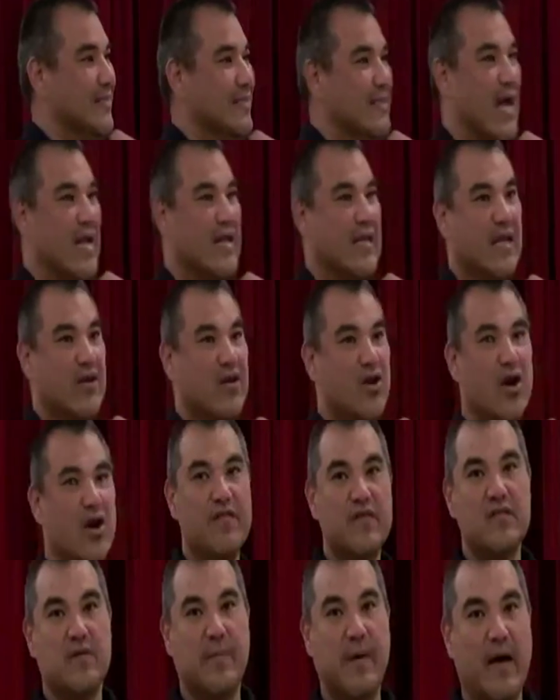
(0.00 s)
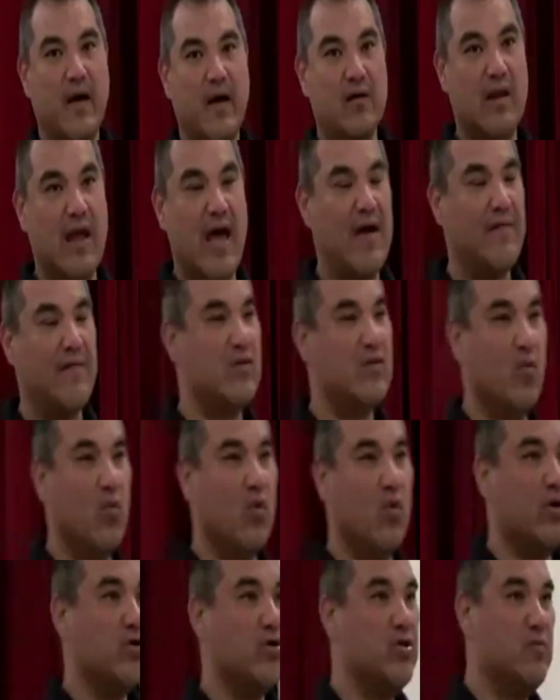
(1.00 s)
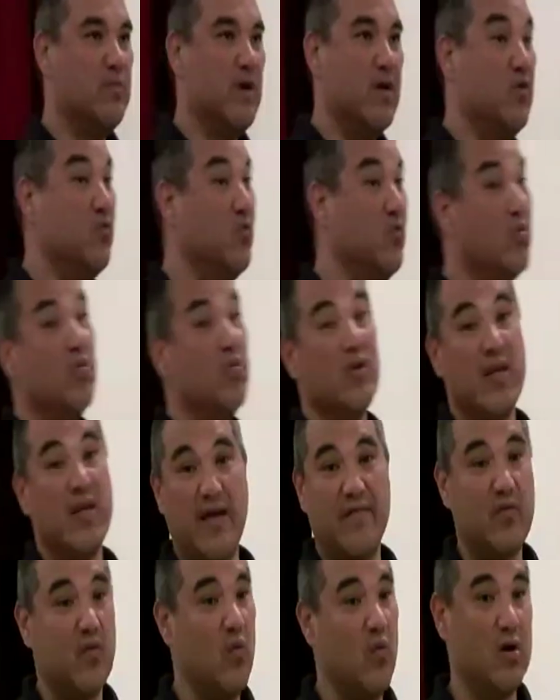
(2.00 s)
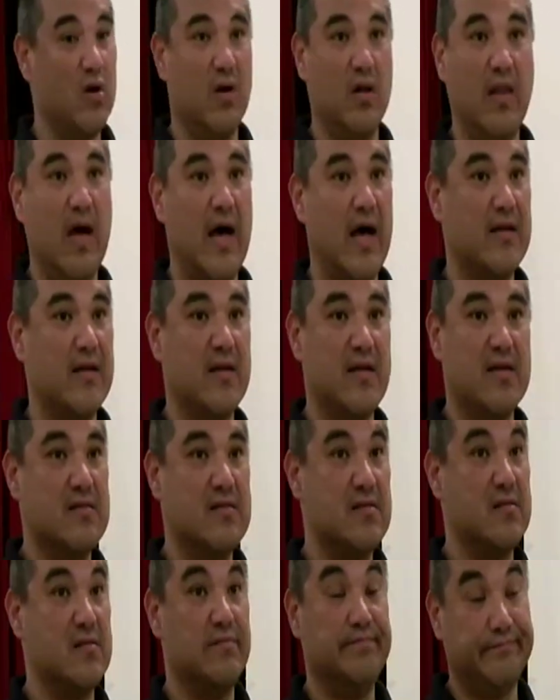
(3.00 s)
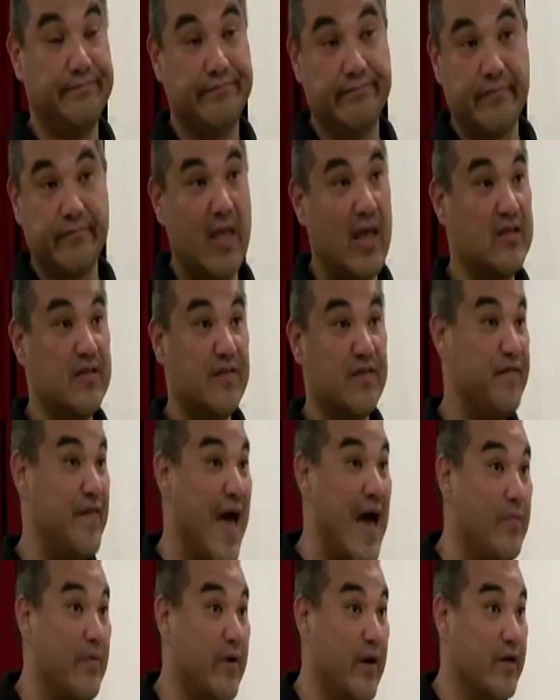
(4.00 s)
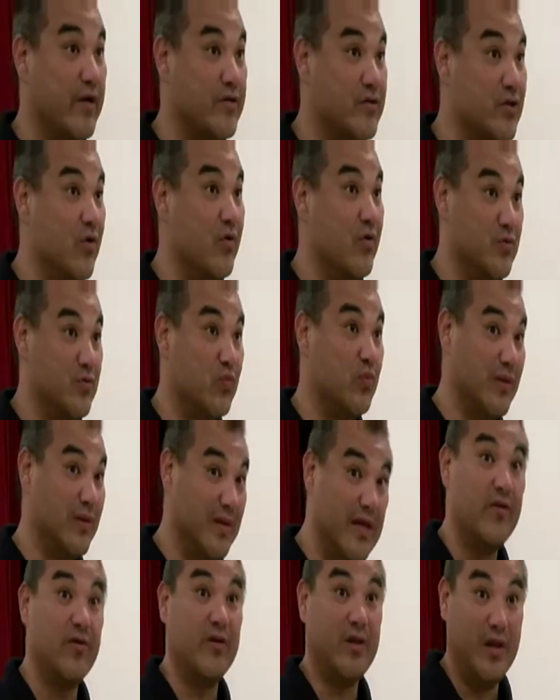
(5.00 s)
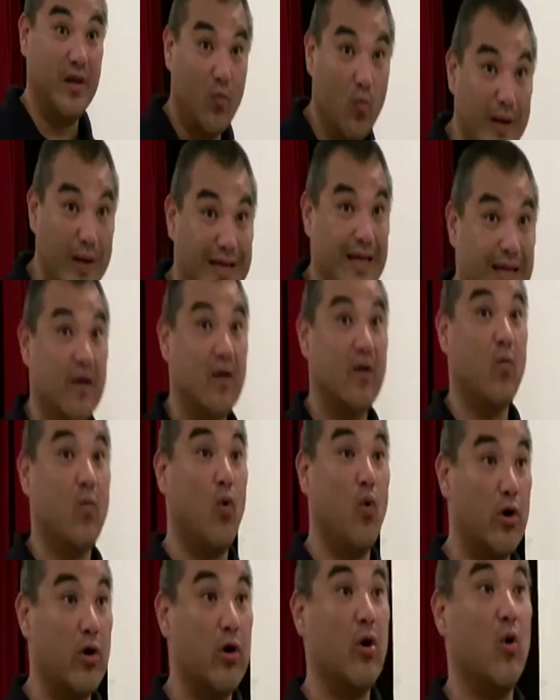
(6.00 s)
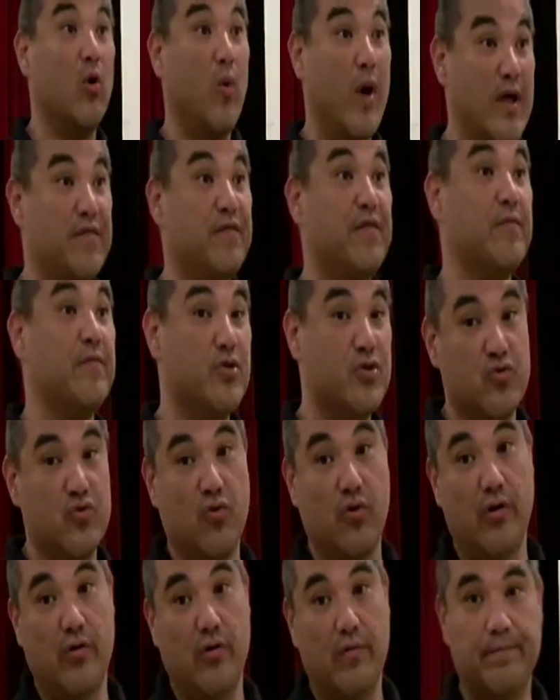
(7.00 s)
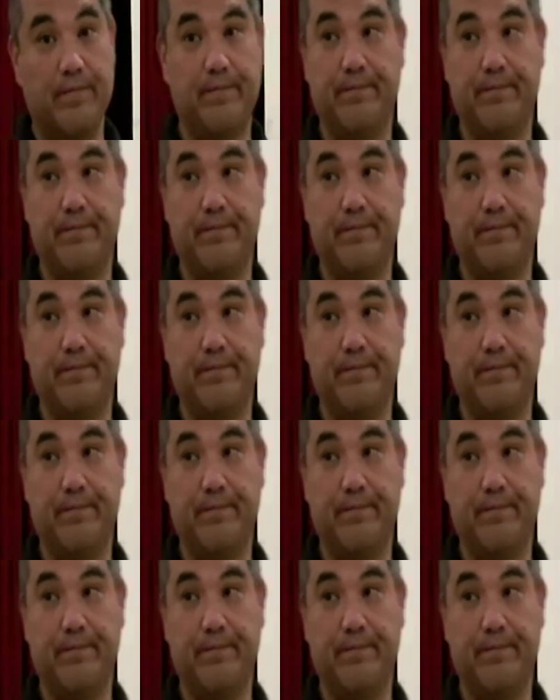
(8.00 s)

I'd get nervous about having to water too much. You would really have to water a lot because it's a fabric. So it's literally wicking water away from your soil.